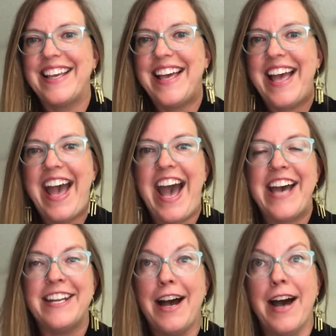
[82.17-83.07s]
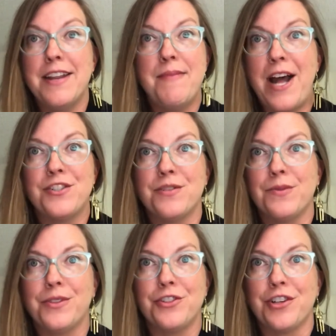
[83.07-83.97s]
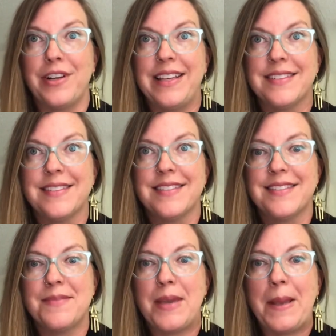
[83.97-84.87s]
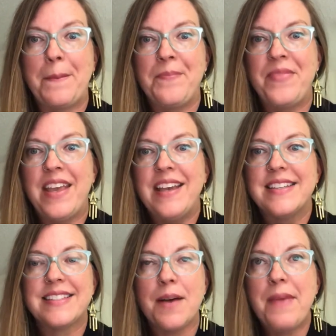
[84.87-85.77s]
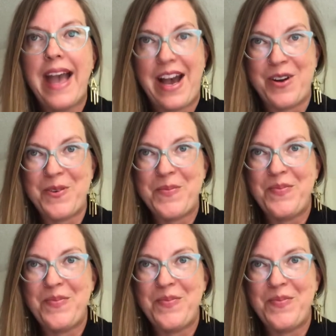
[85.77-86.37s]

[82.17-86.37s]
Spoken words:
had unimaginable journeys to me. Somehow,